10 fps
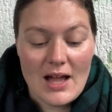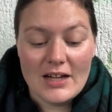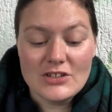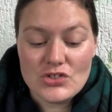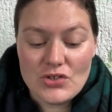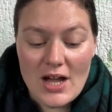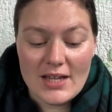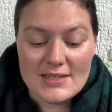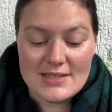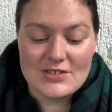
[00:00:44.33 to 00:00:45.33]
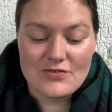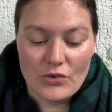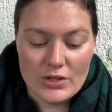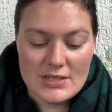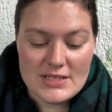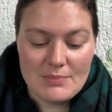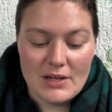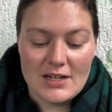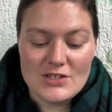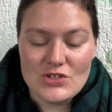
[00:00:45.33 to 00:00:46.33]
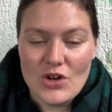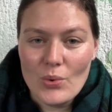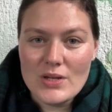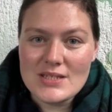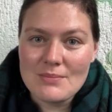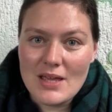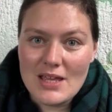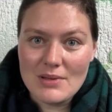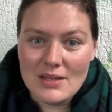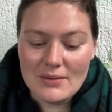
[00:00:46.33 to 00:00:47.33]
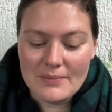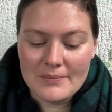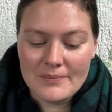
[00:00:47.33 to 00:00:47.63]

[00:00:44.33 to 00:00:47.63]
I try is its voice, but it is always a maybe,